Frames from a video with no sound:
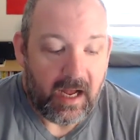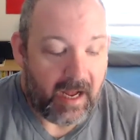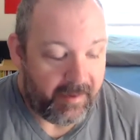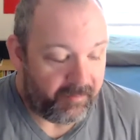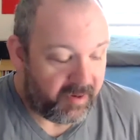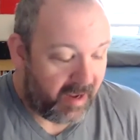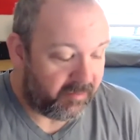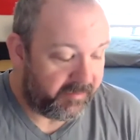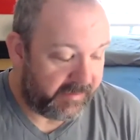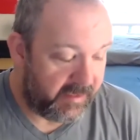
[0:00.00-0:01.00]
I am
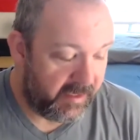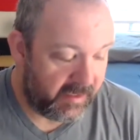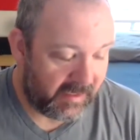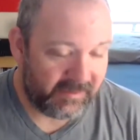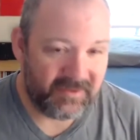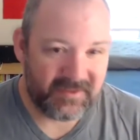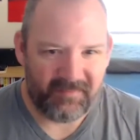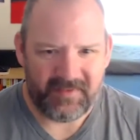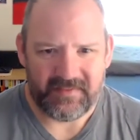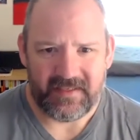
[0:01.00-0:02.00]
probably, I'll do
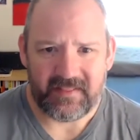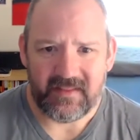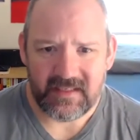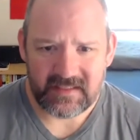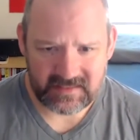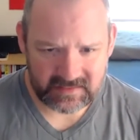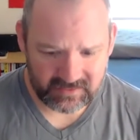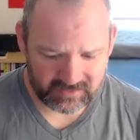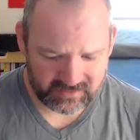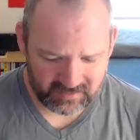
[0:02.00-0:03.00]
something like this.
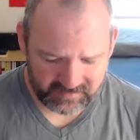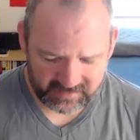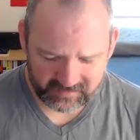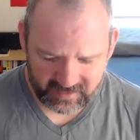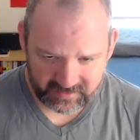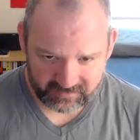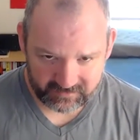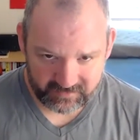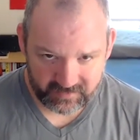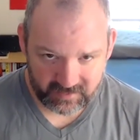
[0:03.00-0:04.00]
So it's going to be a lot of,
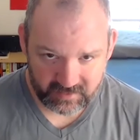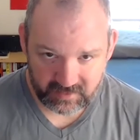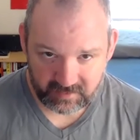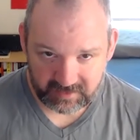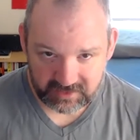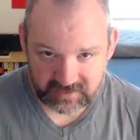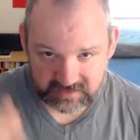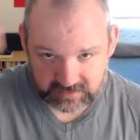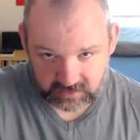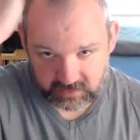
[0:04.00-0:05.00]
I mean,
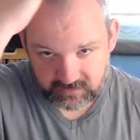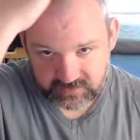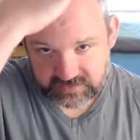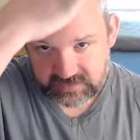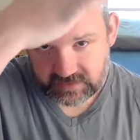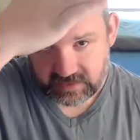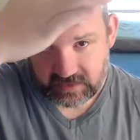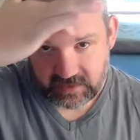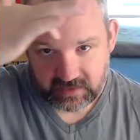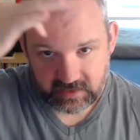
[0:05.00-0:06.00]
just get used
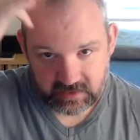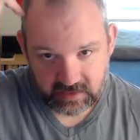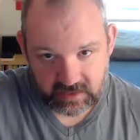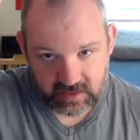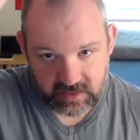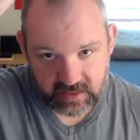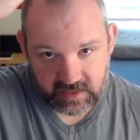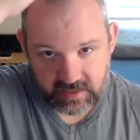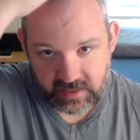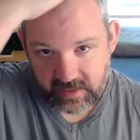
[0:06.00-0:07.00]
to
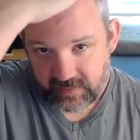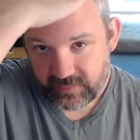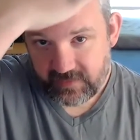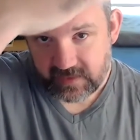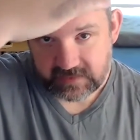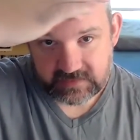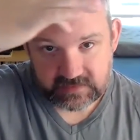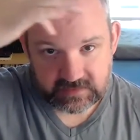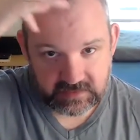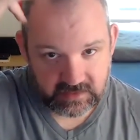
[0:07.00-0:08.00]

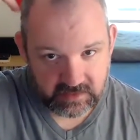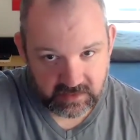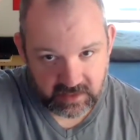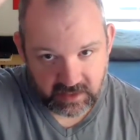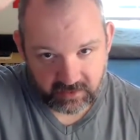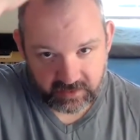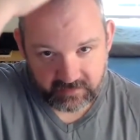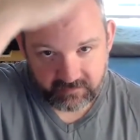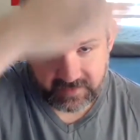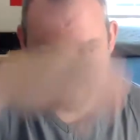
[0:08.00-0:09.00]
this area
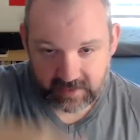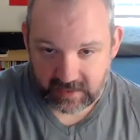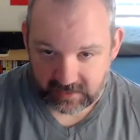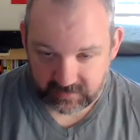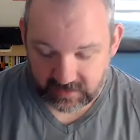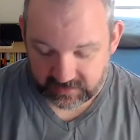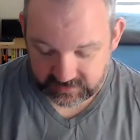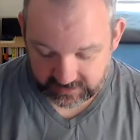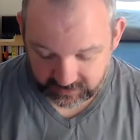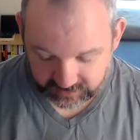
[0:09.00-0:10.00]
of my head as
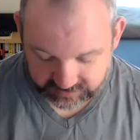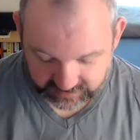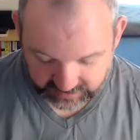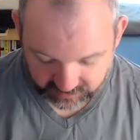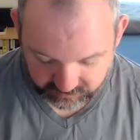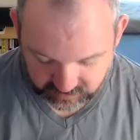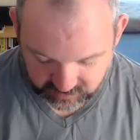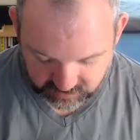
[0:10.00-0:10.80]
I look down